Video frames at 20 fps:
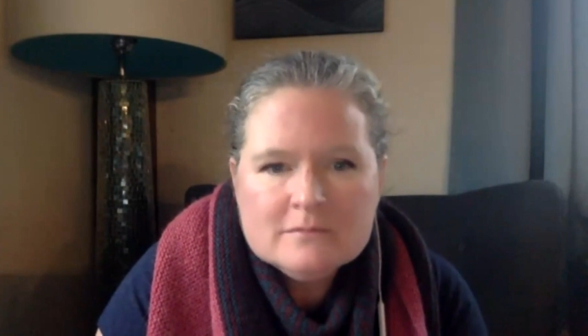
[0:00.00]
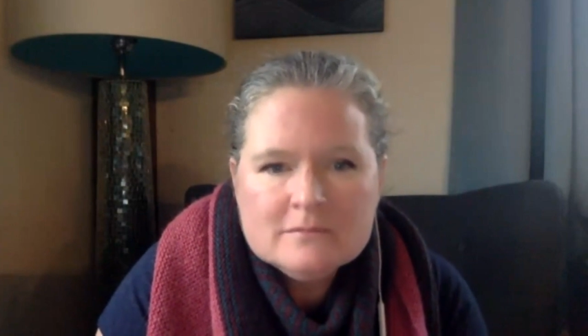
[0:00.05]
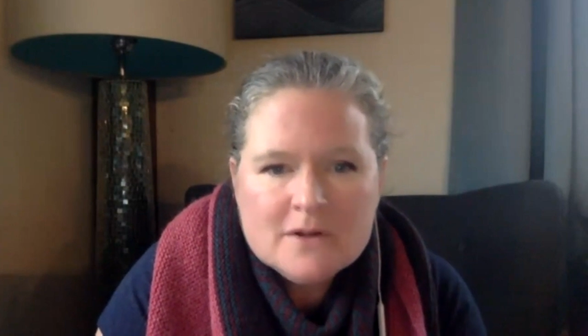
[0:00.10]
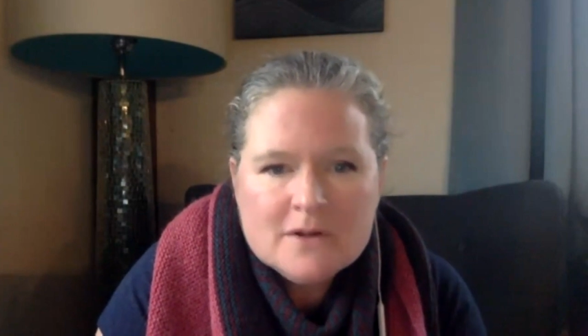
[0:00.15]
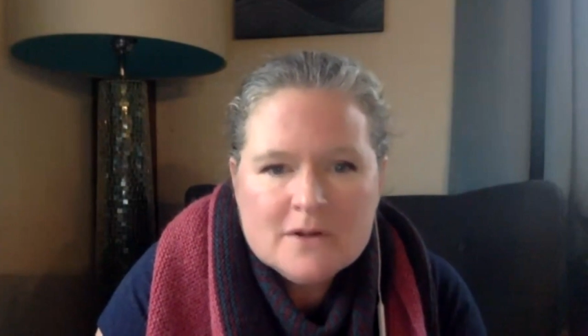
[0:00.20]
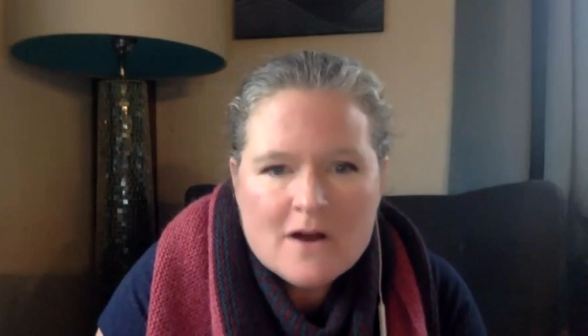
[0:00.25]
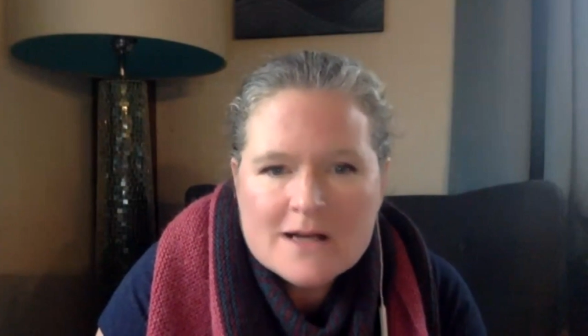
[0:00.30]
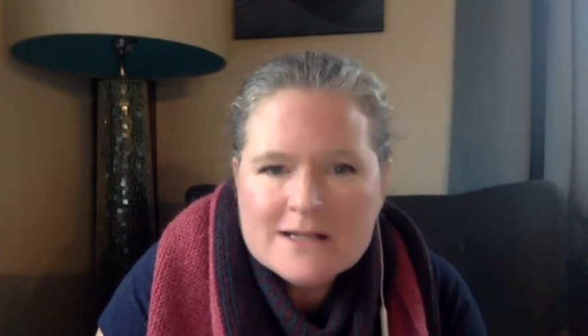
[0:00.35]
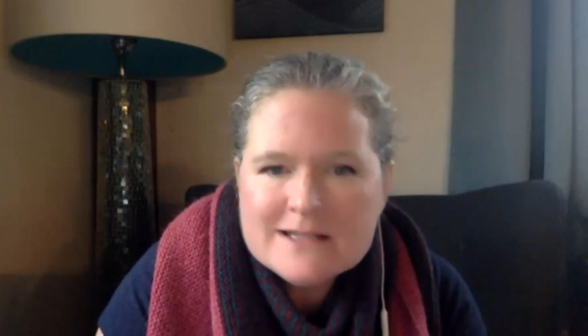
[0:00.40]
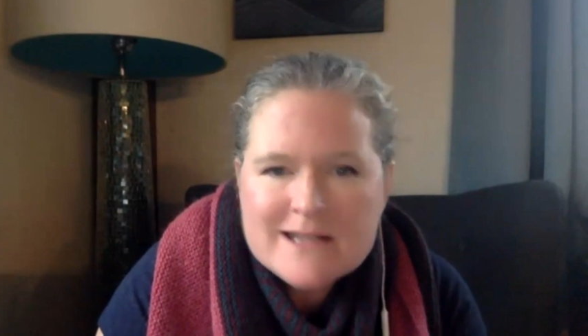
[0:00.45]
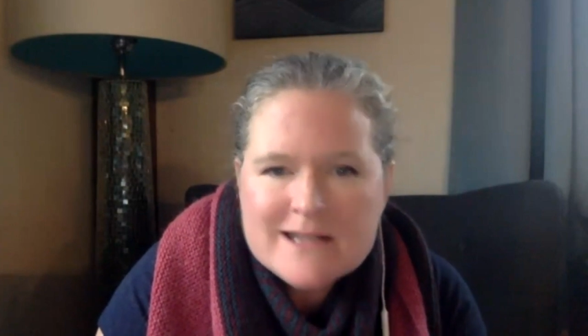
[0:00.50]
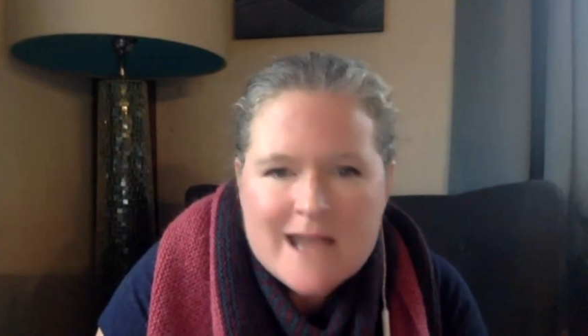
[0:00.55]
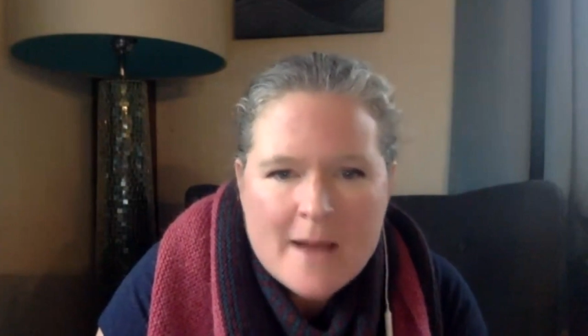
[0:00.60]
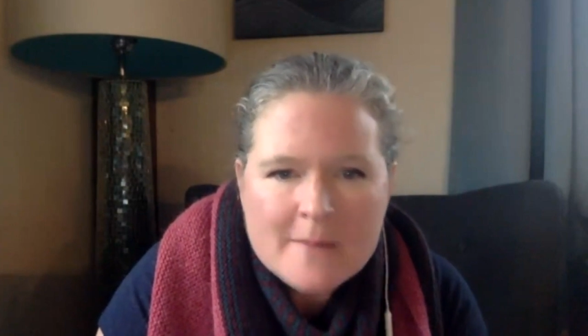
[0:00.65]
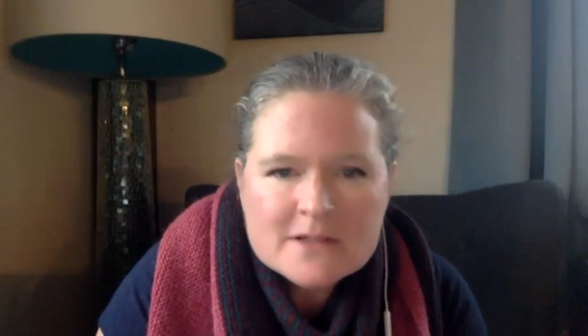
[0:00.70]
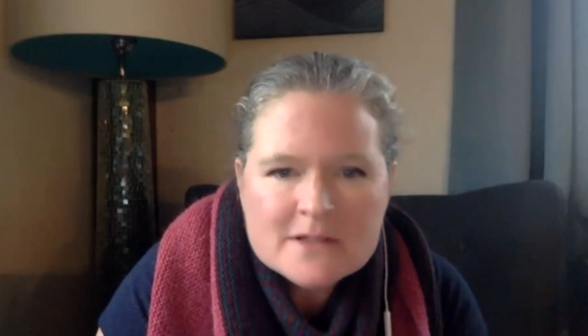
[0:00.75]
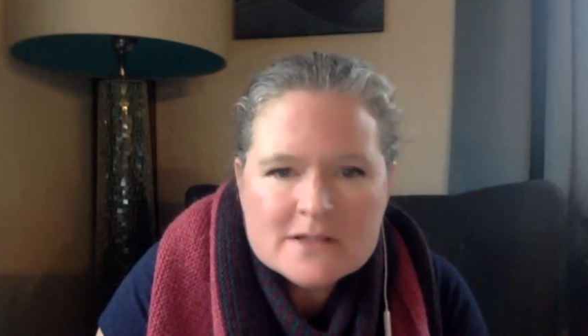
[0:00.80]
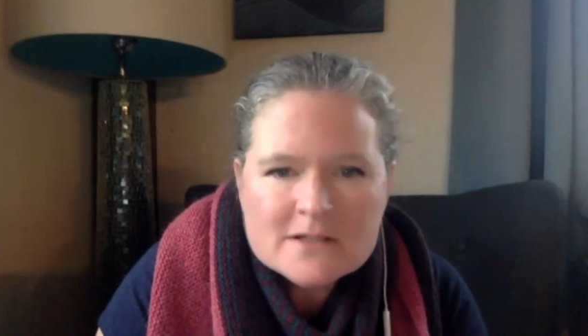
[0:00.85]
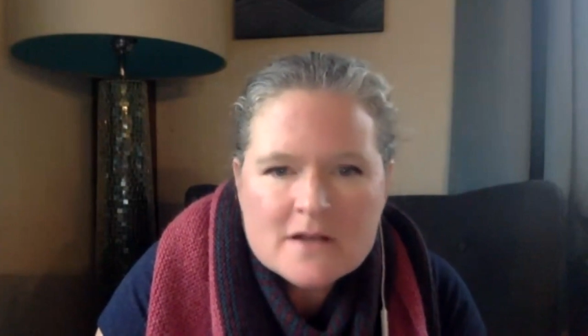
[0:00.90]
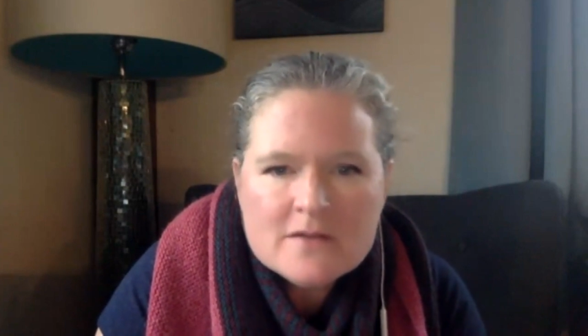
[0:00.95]
God tapped
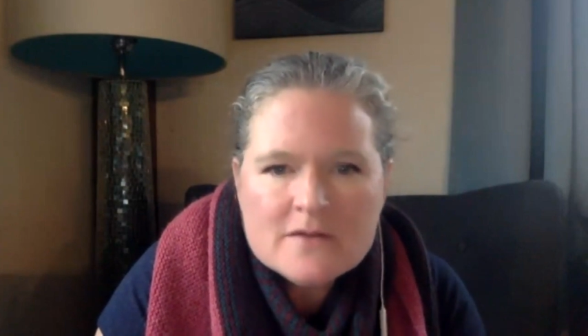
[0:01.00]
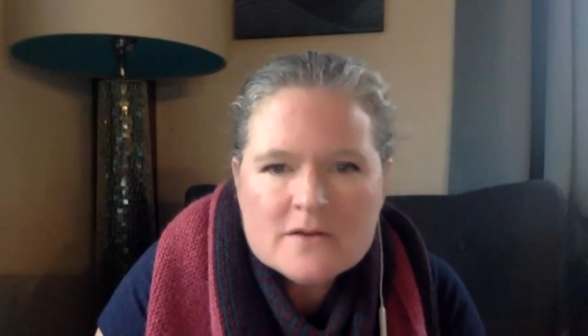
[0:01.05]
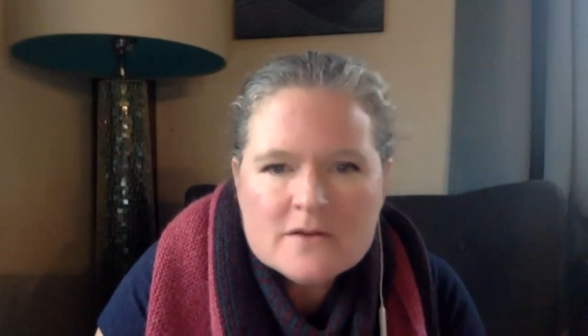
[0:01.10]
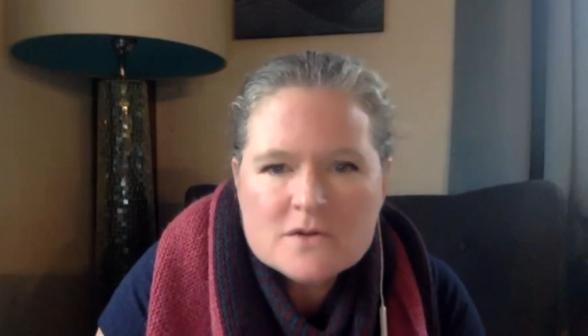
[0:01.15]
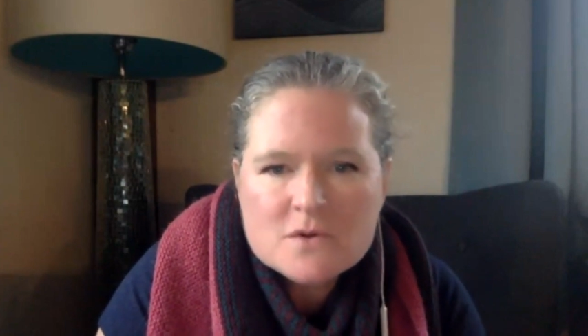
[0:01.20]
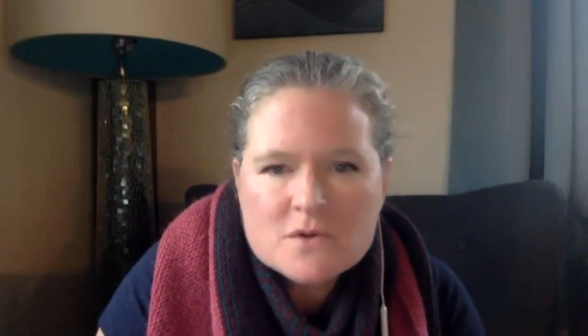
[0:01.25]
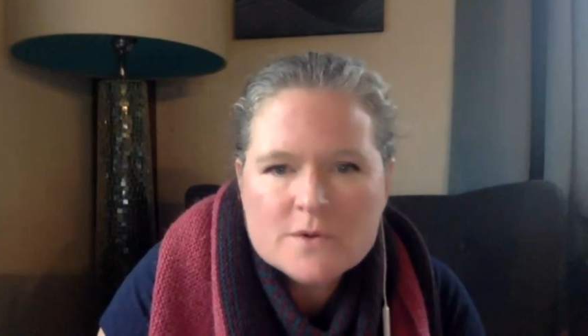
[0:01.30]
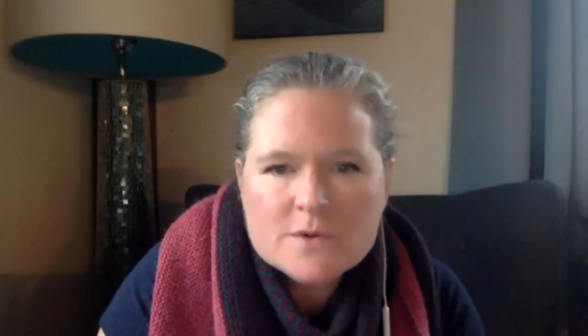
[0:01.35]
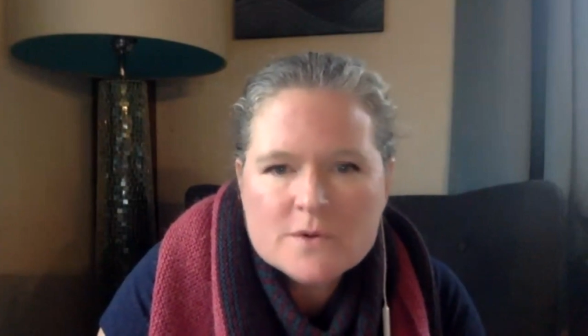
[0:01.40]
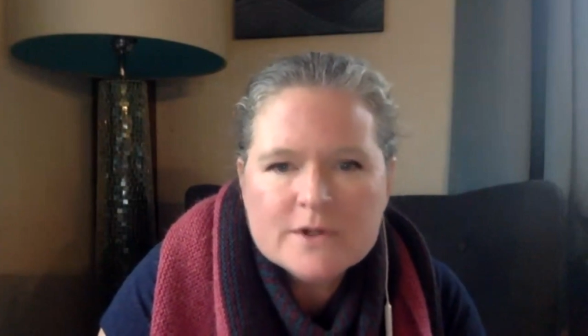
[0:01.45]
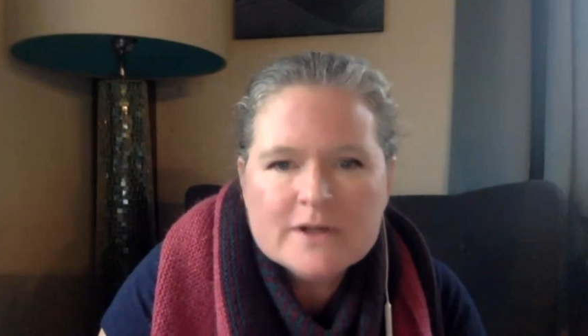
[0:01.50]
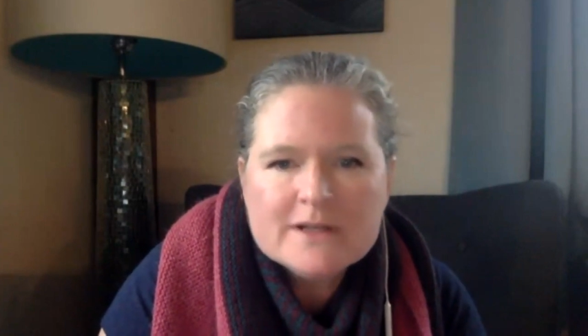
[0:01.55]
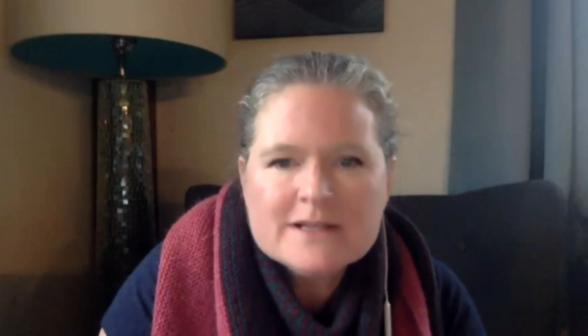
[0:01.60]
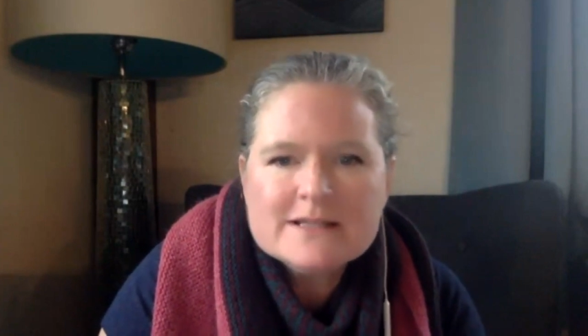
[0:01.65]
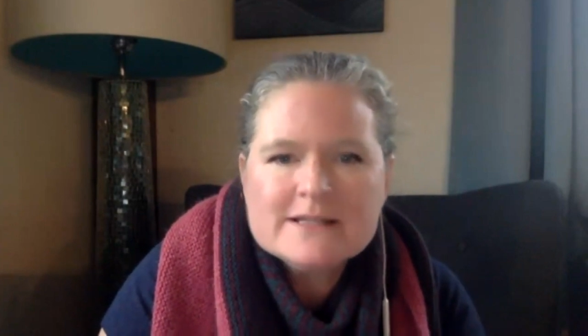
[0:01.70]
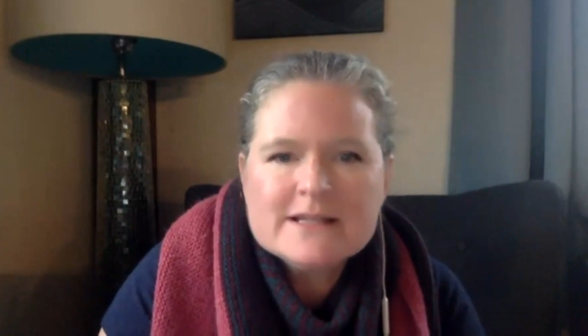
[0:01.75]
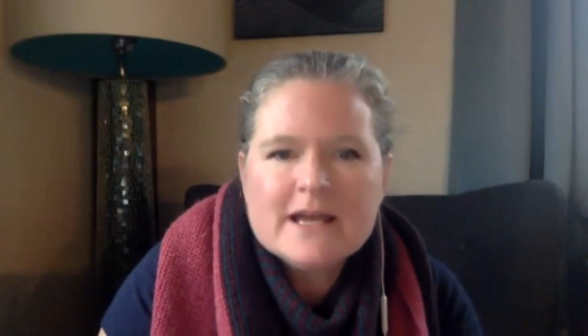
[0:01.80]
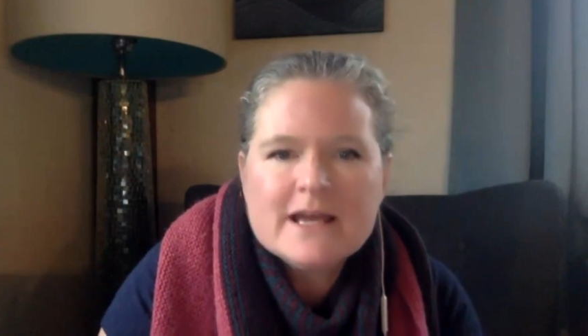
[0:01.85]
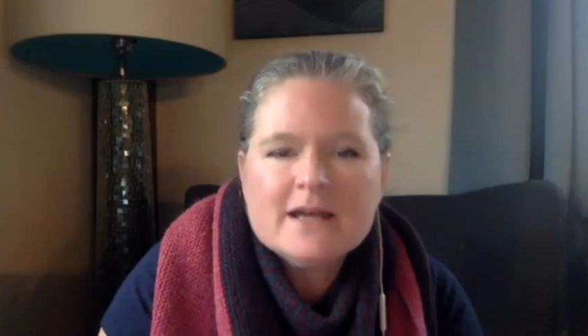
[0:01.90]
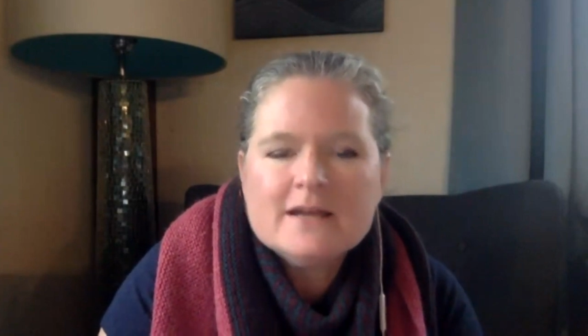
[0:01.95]
us on the shoulder and
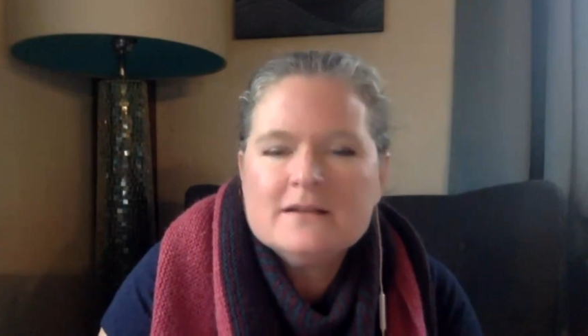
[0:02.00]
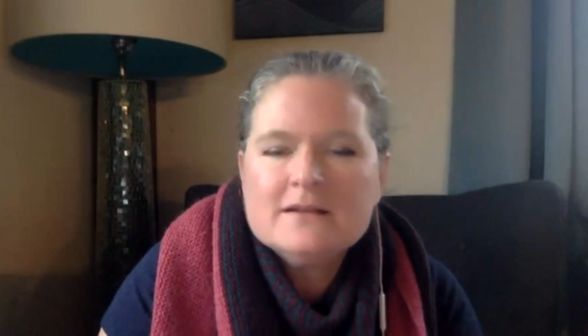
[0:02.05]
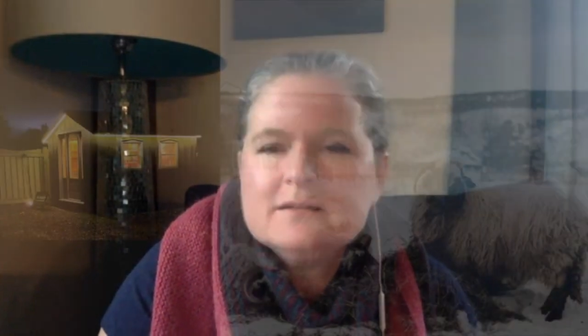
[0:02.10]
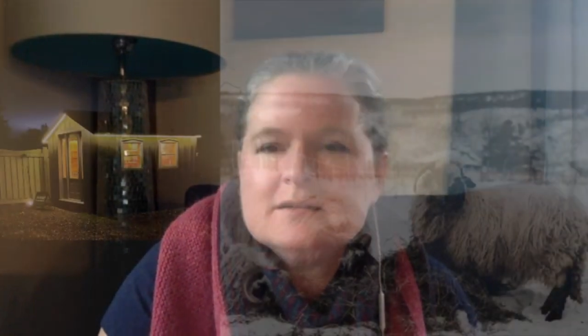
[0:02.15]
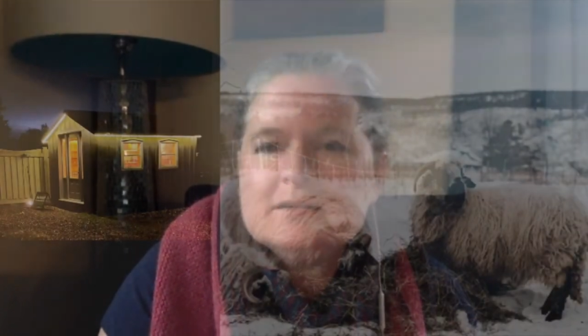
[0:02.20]
said,